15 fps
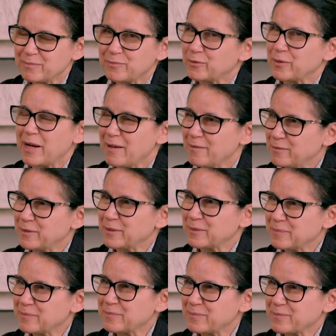forever,
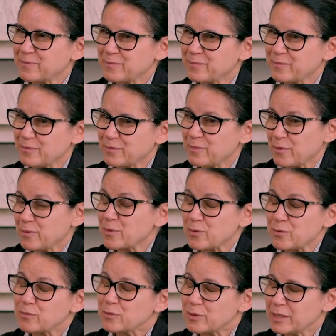
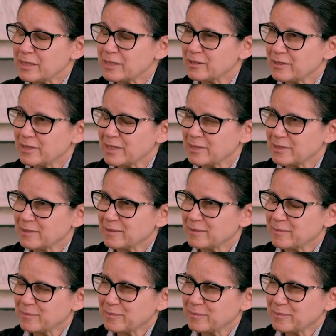also for this reason.